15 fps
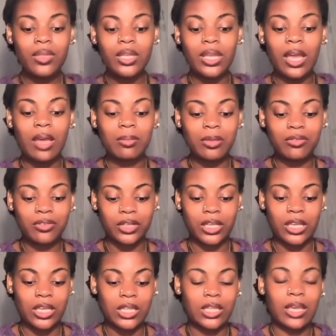I be
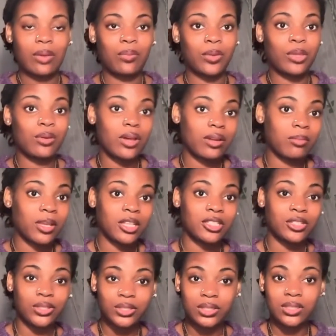forgetting that when you gotta make
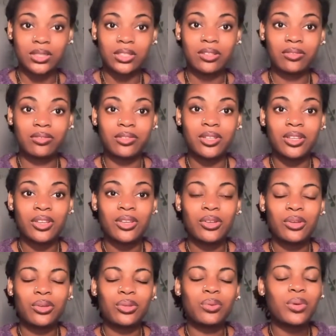shirts and stuff,
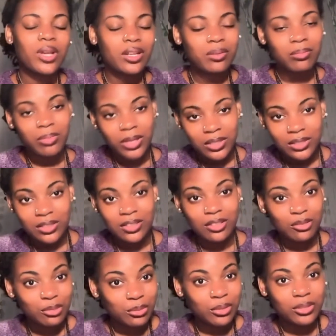you gotta basically
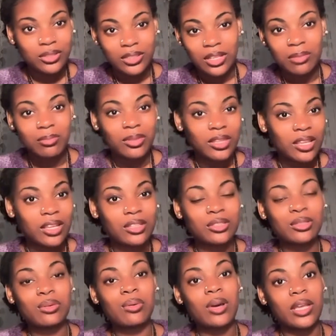do the same thing
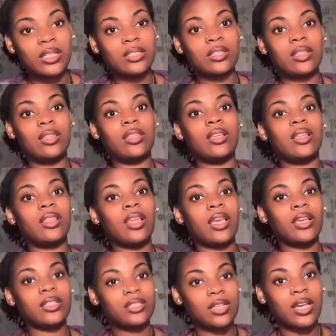twice and then
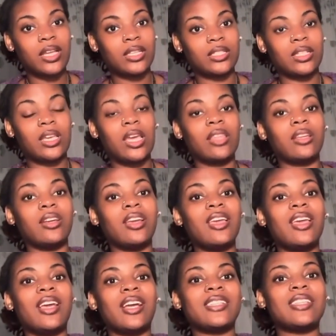like tie it together.
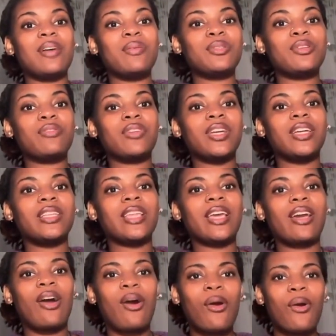Cause I was over here like,
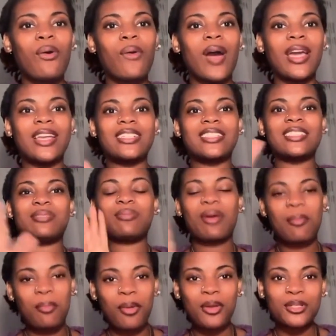oh, just
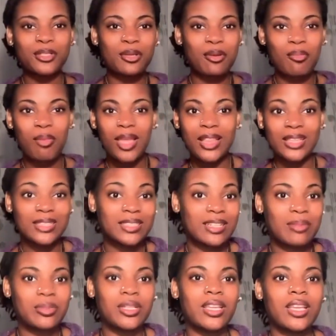gonna make this and
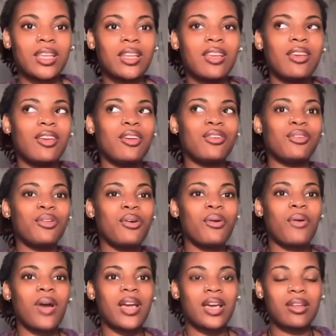I'm done. No,
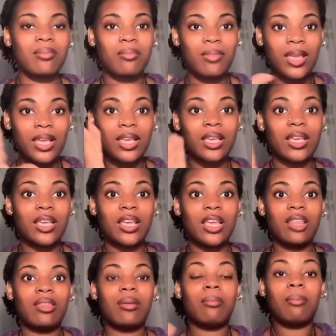I gotta make it
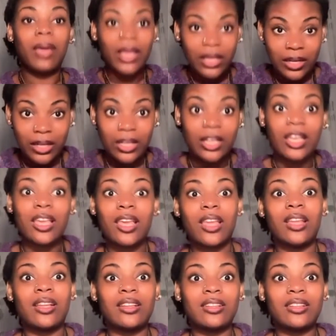and then make it again